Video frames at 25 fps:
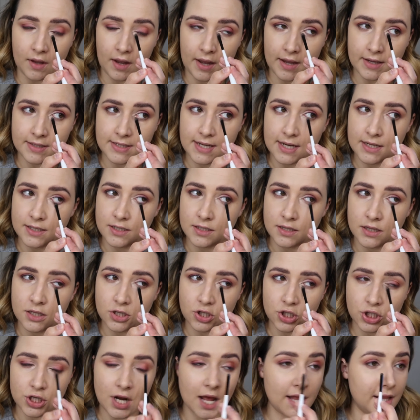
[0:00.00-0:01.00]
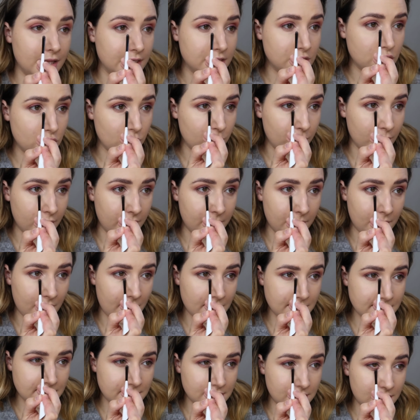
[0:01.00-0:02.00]
I attended the Charlotte Tilbury
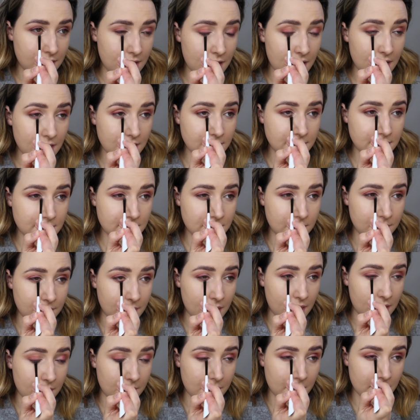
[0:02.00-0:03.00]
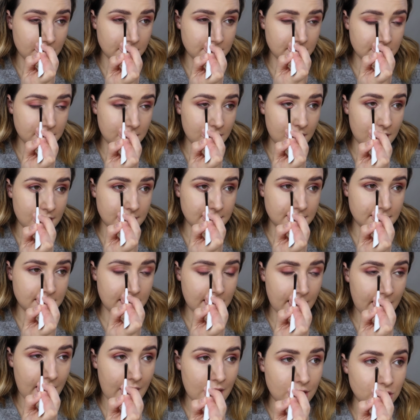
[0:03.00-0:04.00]
Masterclass, the Mecca Masterclass
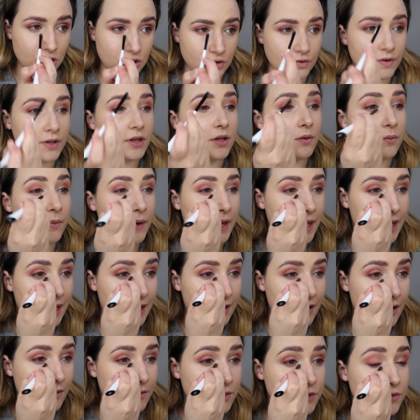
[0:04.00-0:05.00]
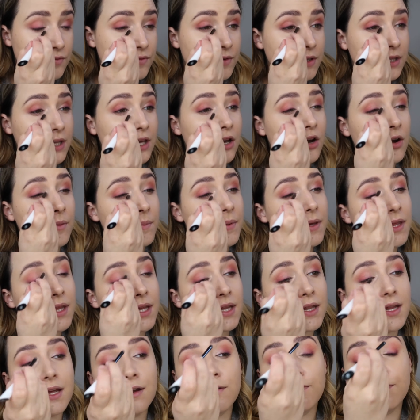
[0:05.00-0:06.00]
that they had during the week, and I was really hoping
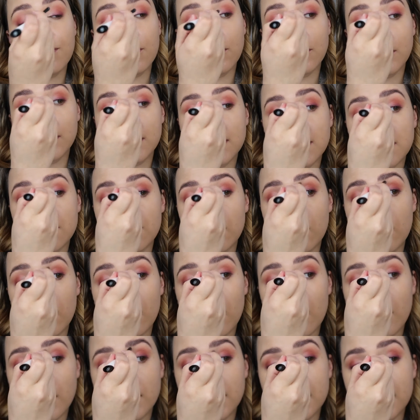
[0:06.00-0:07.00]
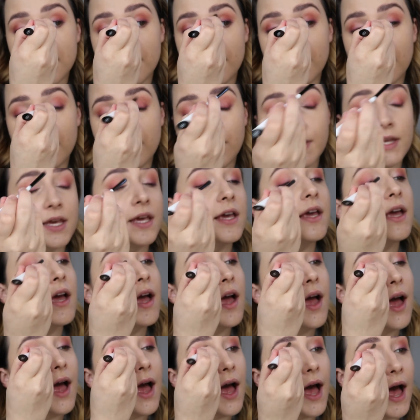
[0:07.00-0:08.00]
that they'd focus more on some of the
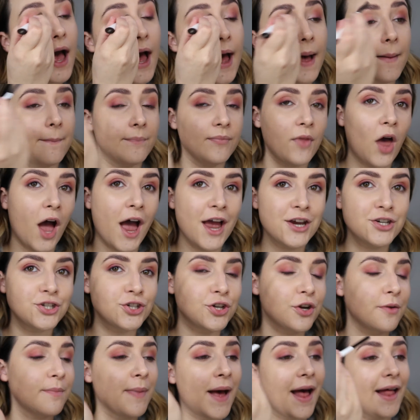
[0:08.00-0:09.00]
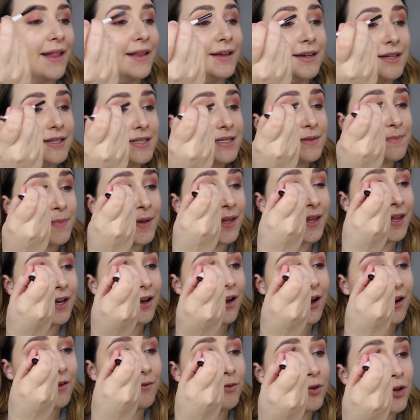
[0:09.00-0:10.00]
eyeshadow palettes, but they
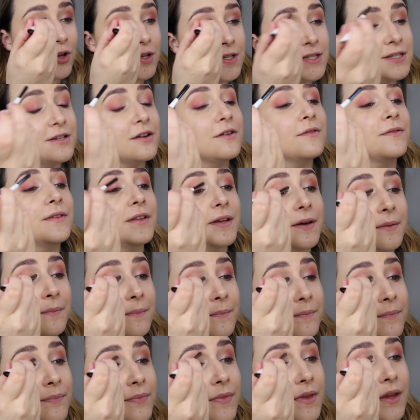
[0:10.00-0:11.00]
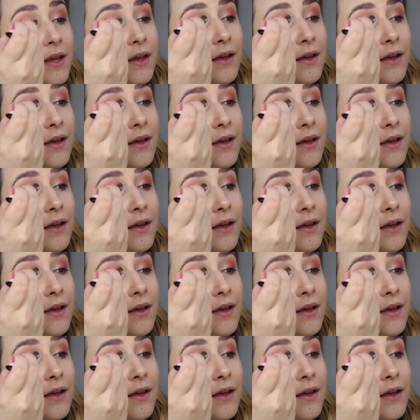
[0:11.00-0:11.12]
kind of glossed over them.